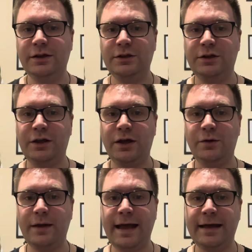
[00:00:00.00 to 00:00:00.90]
you
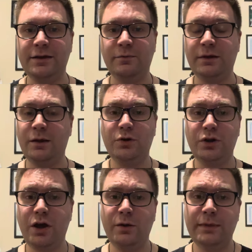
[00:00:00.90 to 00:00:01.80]
know, and I'm going
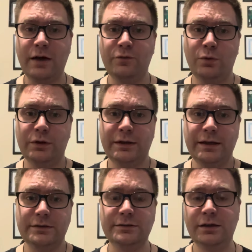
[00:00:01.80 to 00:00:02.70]
to own that for what it
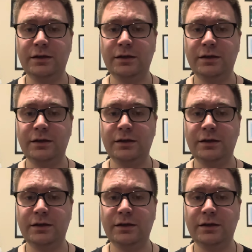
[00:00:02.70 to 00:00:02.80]
is.